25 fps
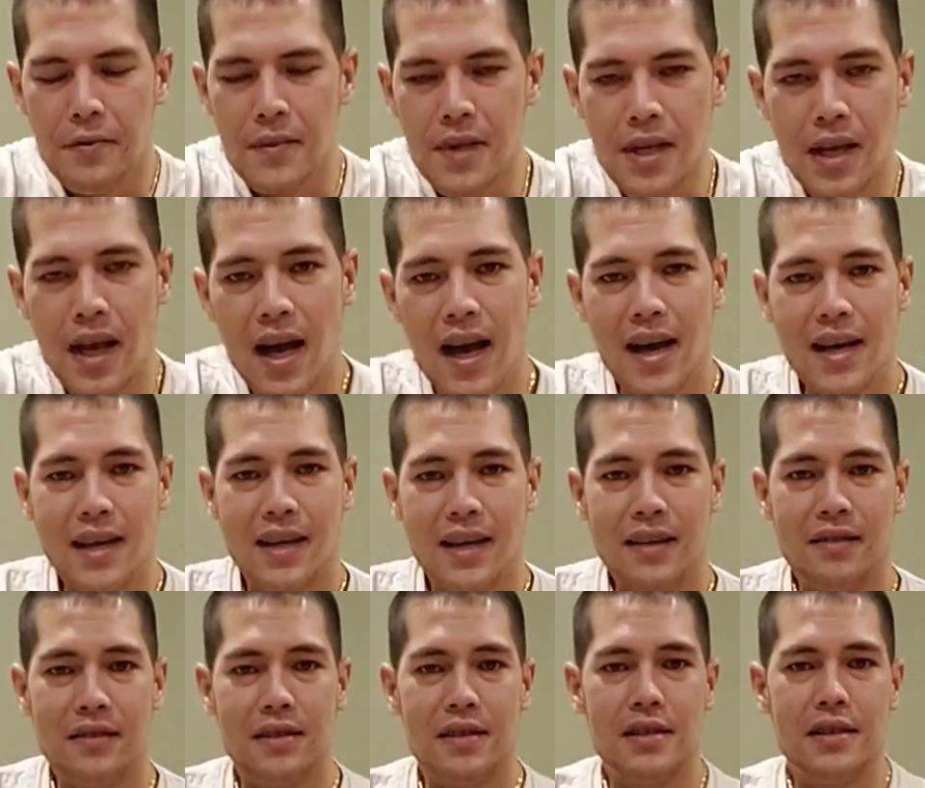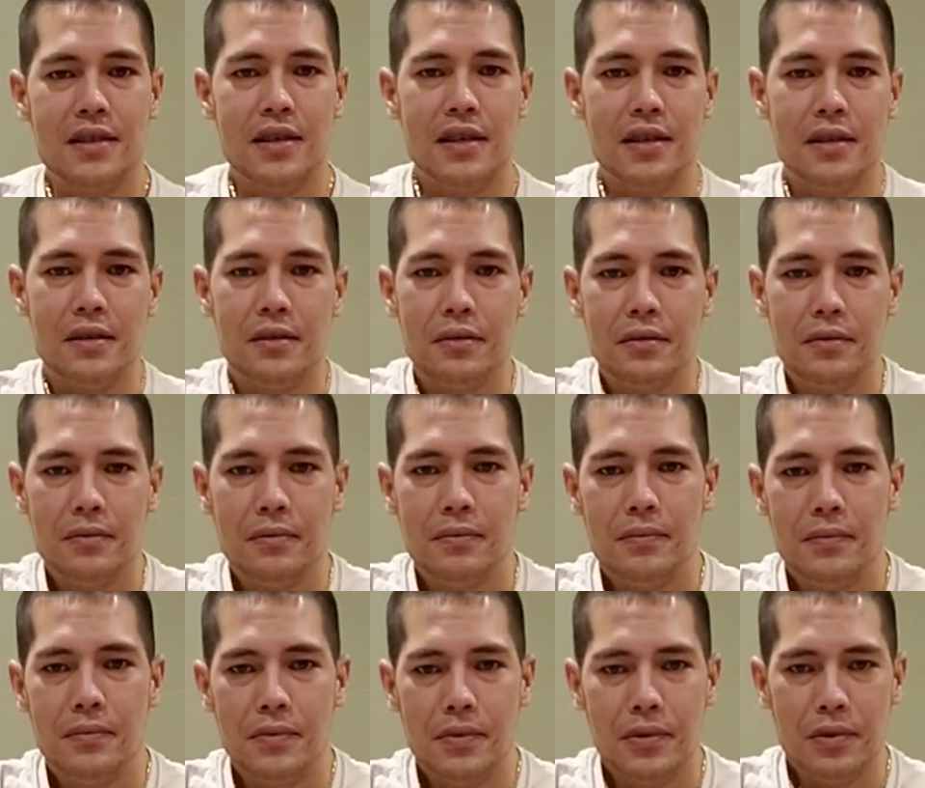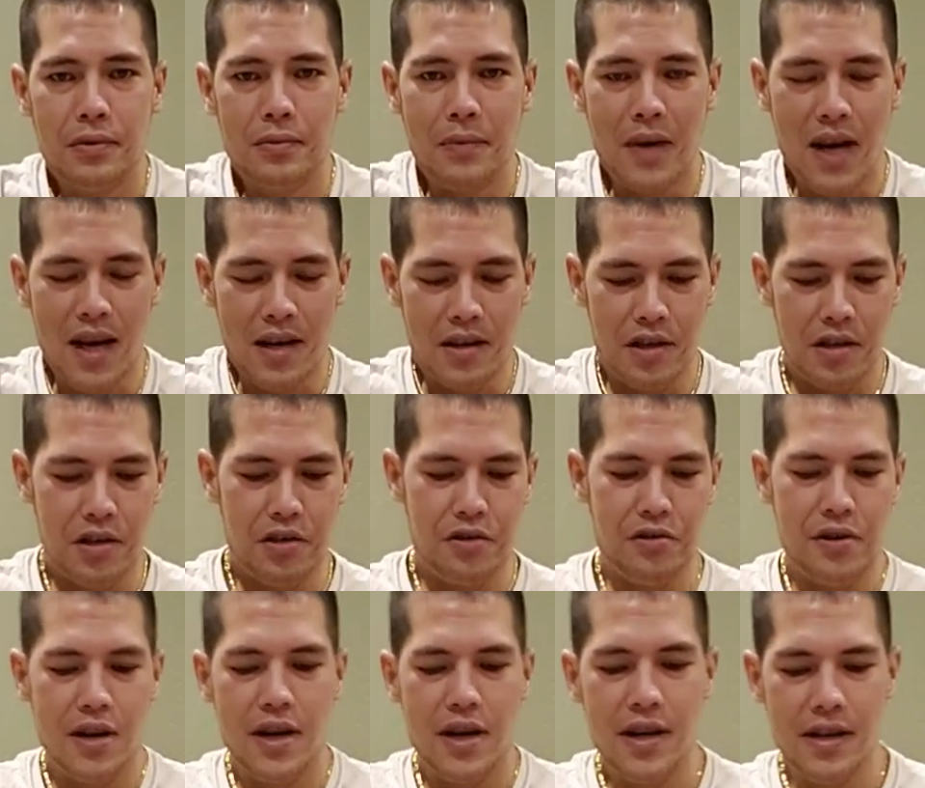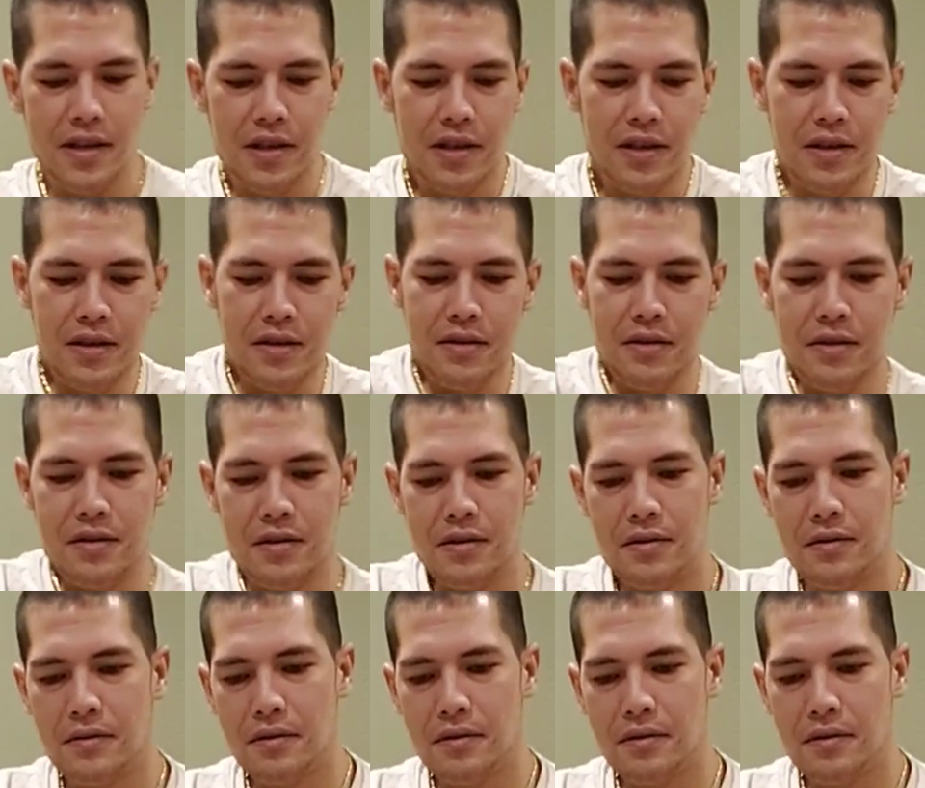I can still do my stretches